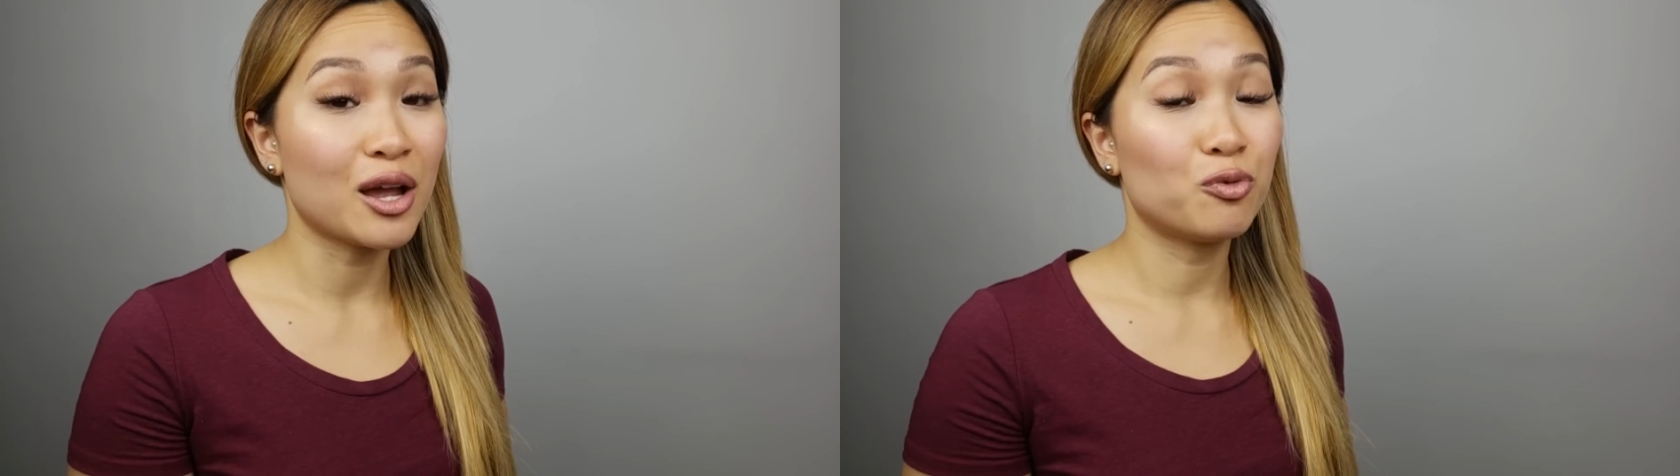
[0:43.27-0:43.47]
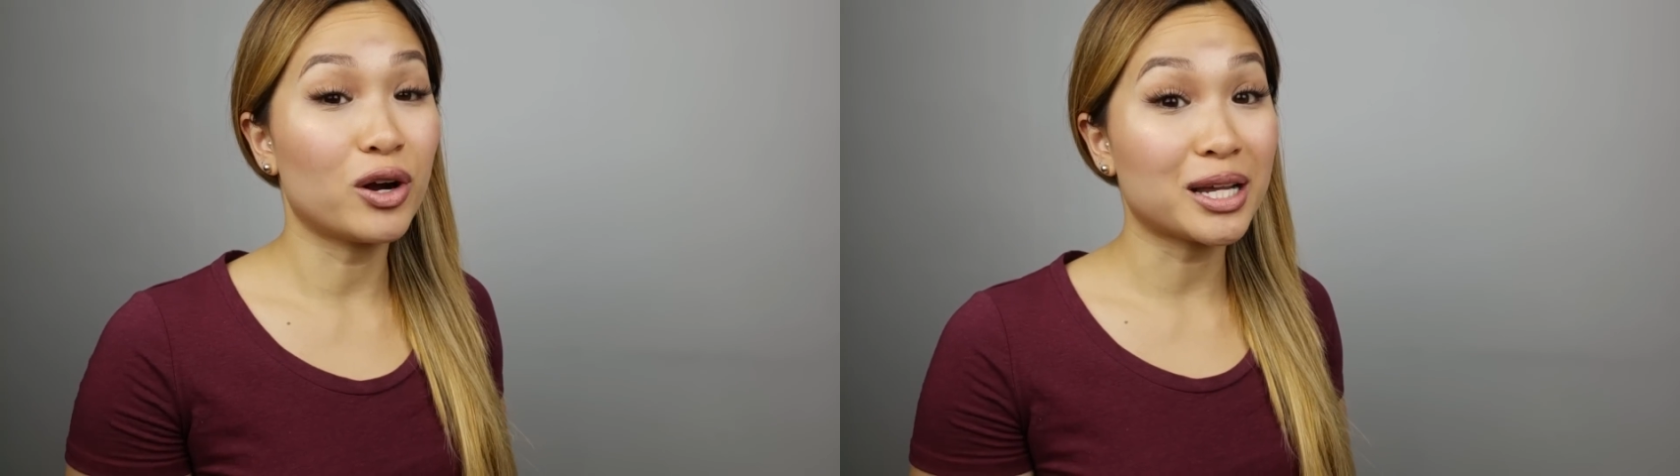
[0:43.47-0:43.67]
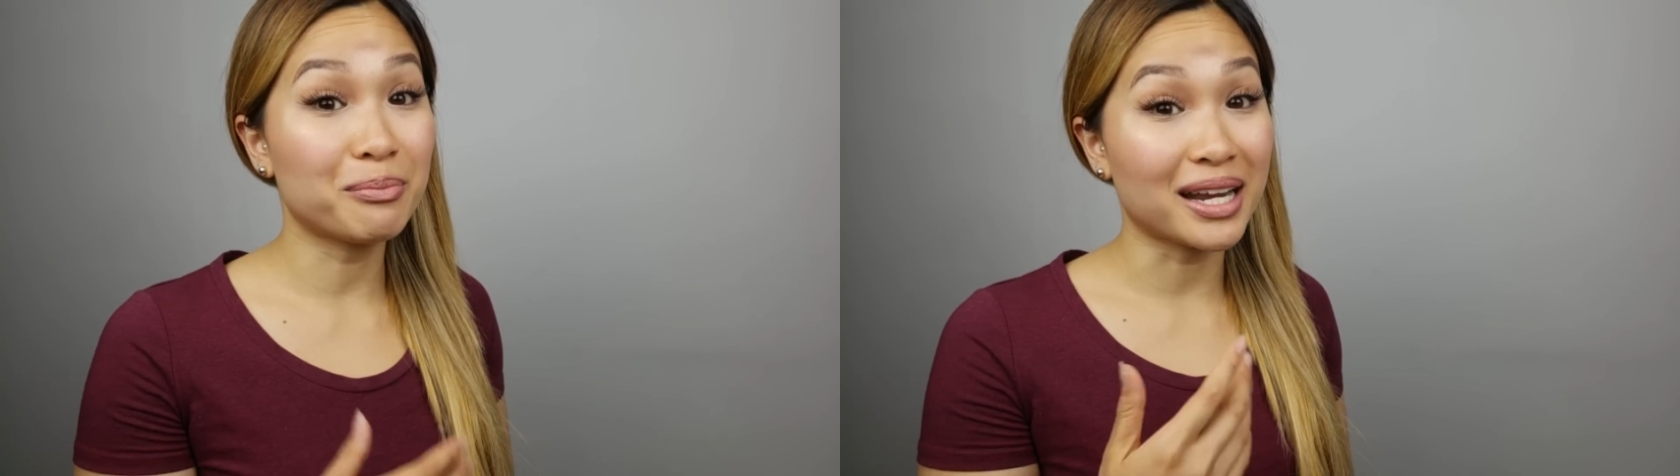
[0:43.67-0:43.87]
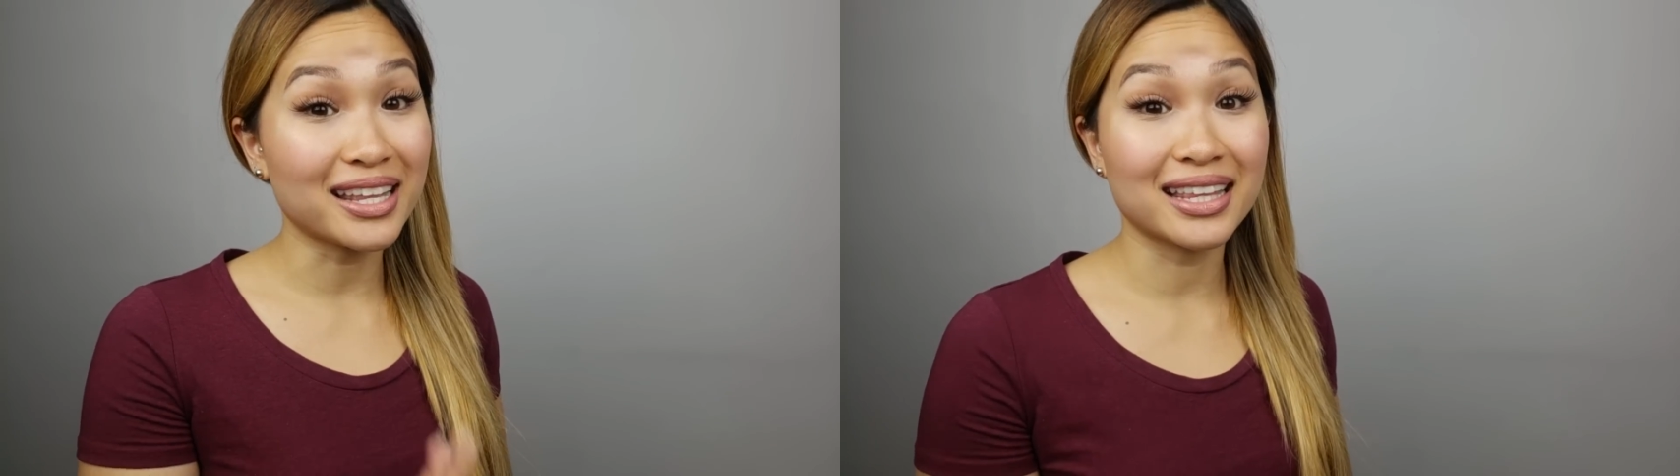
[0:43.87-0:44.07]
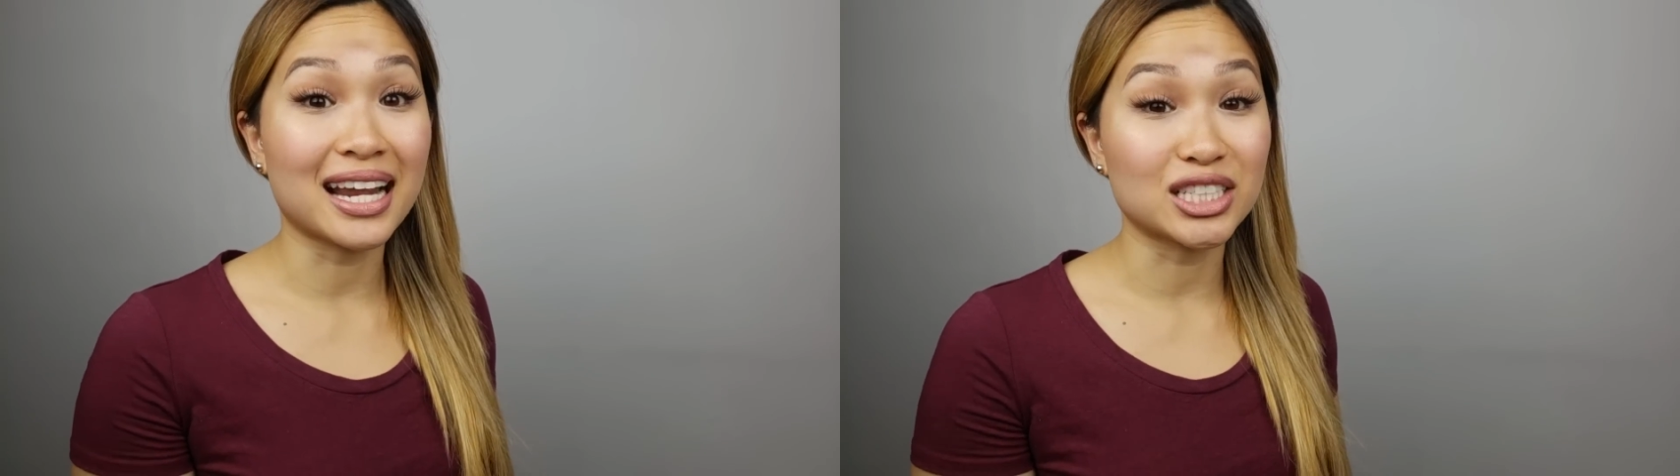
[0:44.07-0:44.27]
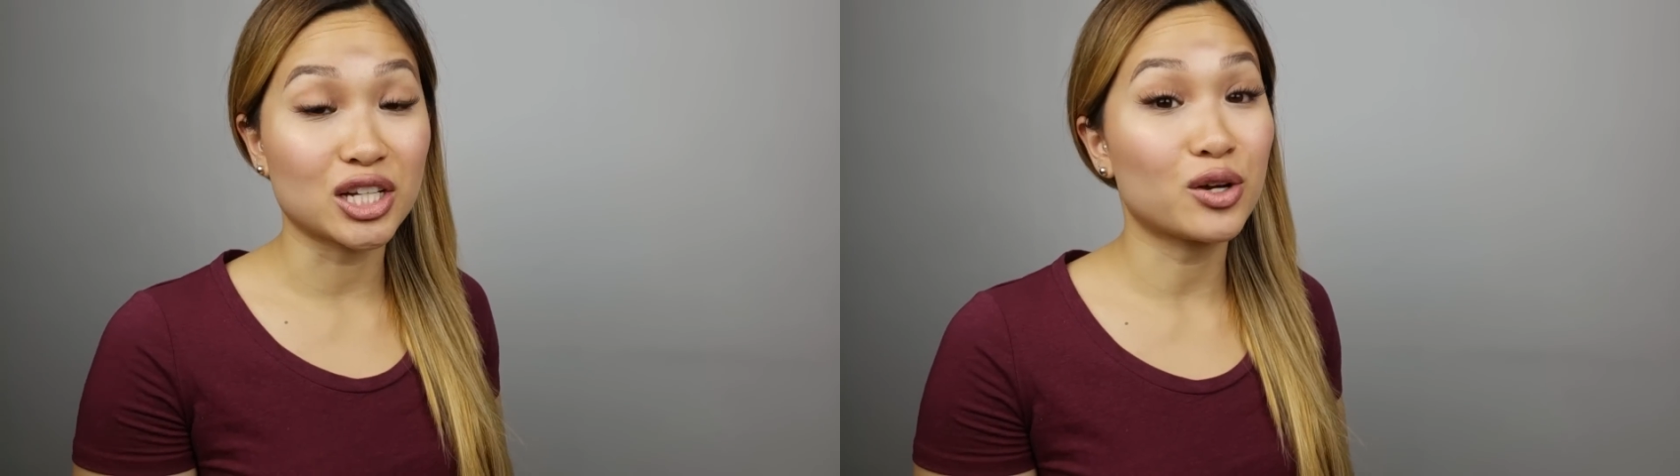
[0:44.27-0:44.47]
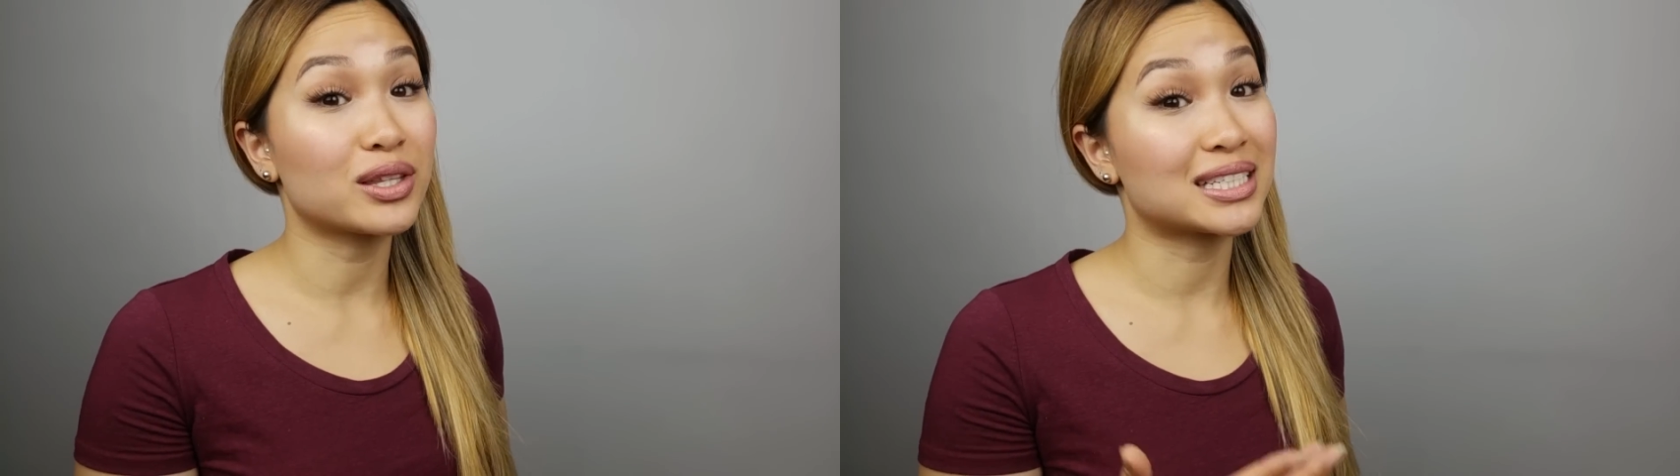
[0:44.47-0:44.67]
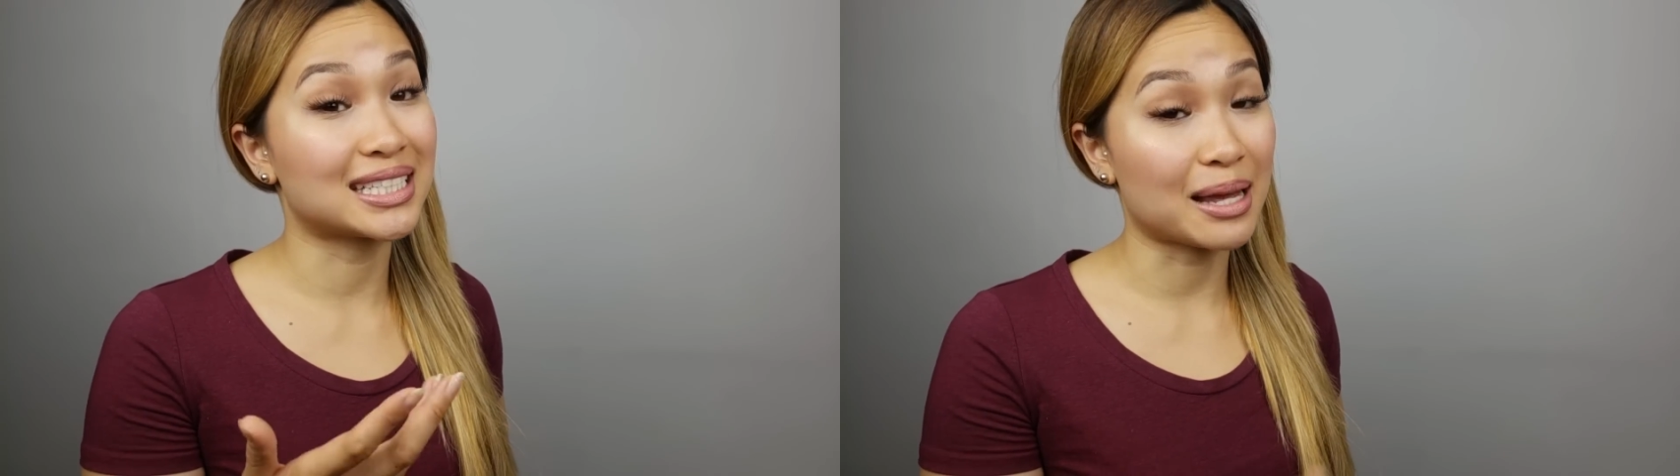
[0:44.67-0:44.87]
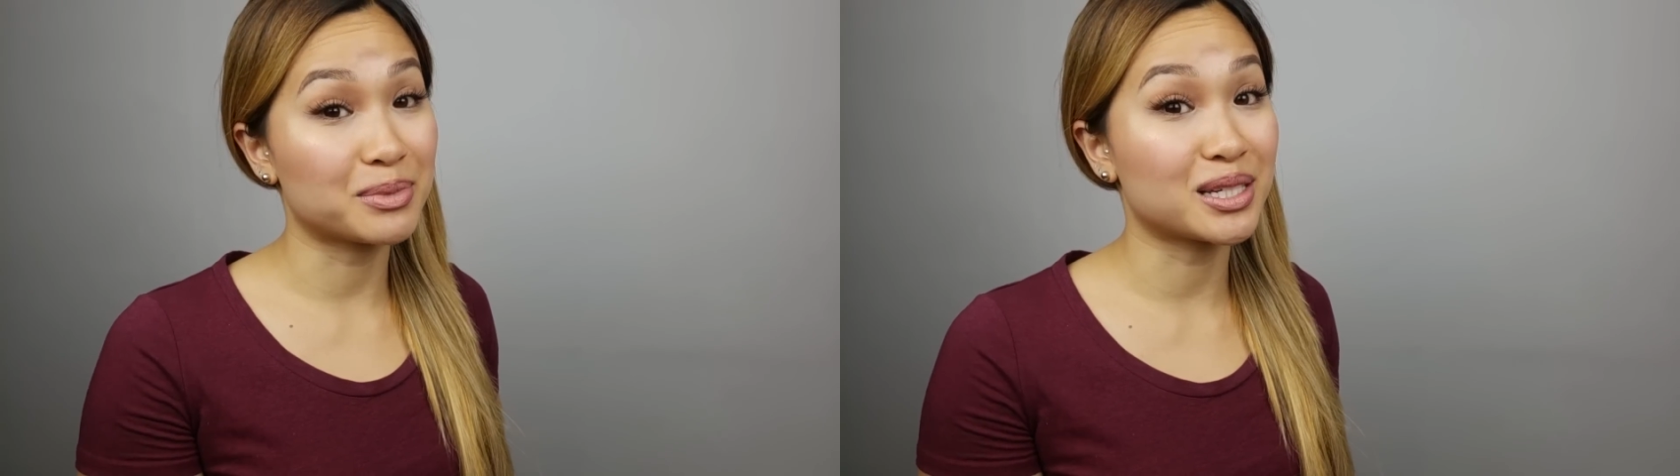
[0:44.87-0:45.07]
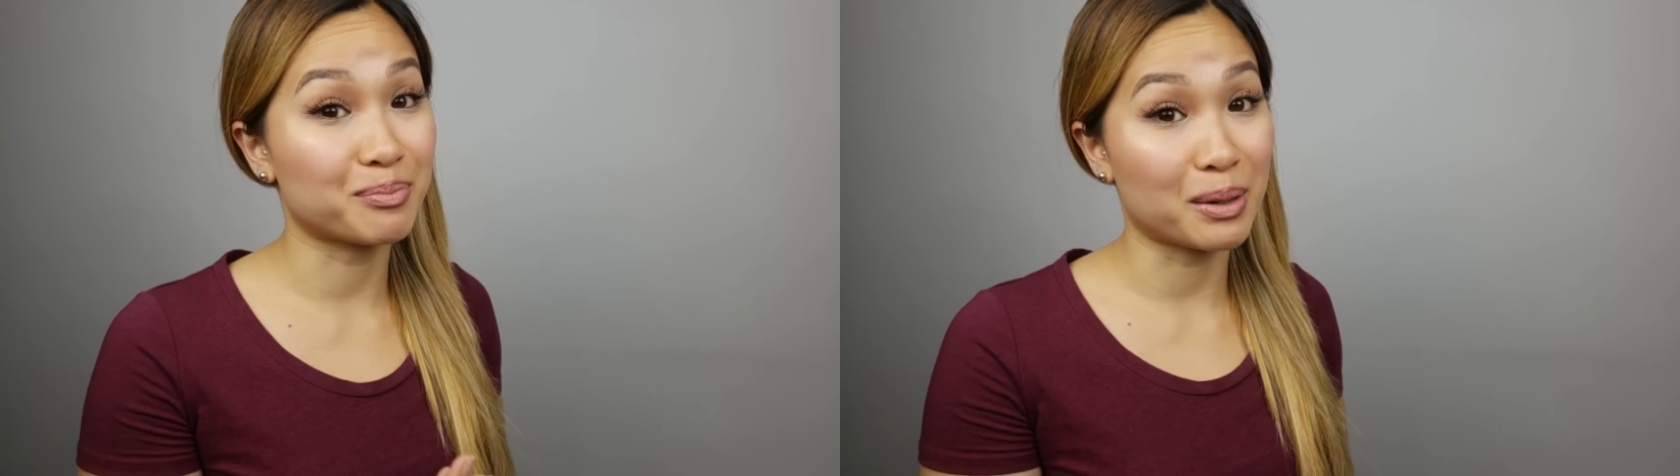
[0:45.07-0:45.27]
recommended that I check out the
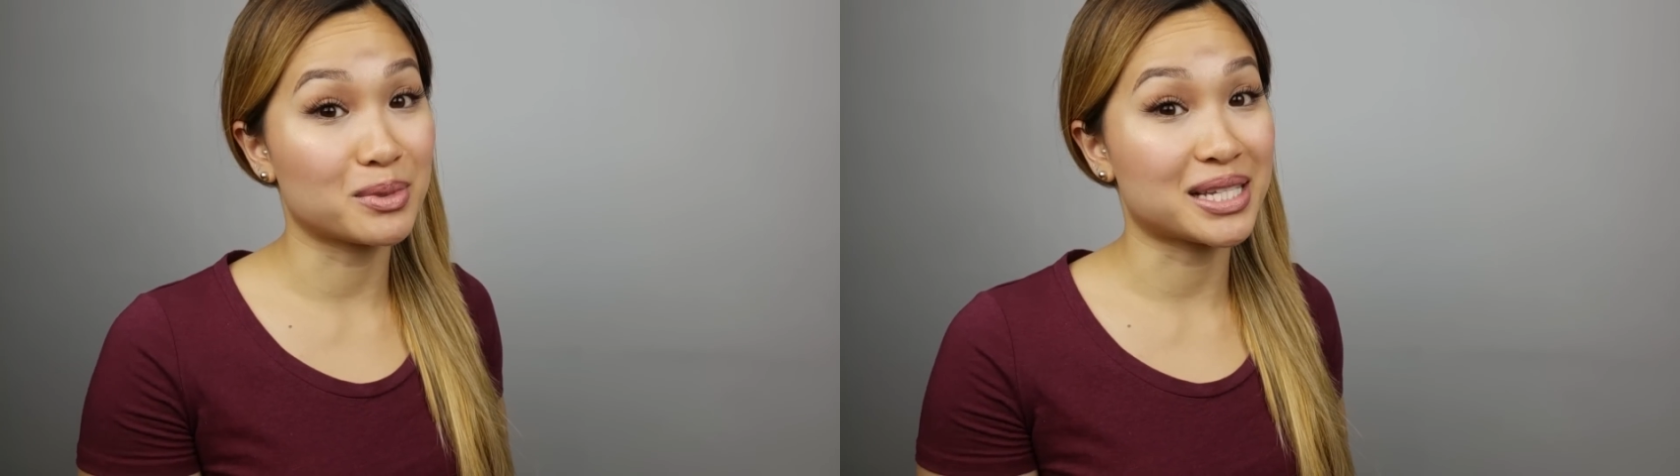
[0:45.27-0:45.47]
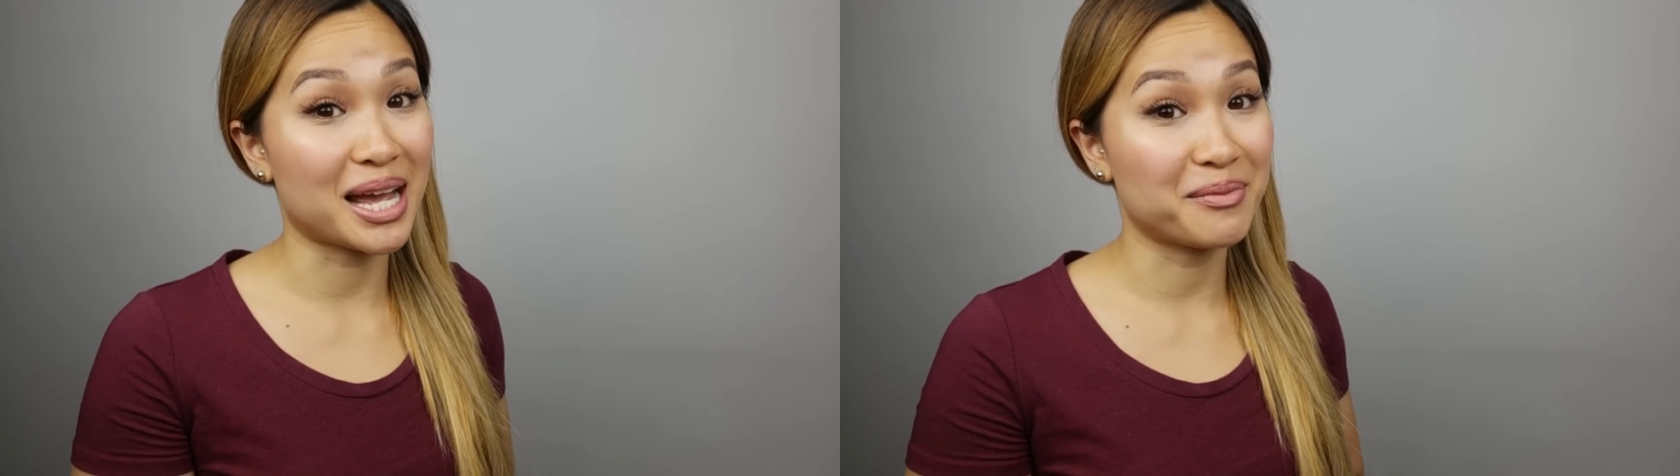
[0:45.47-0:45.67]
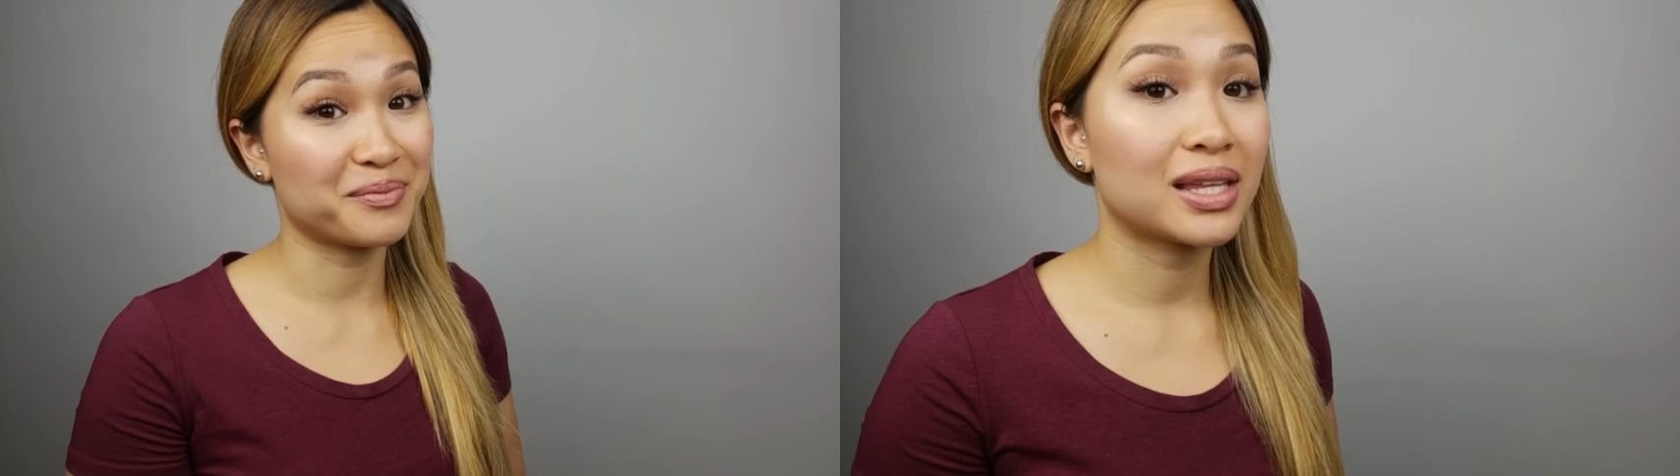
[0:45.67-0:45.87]
Samsung Members app.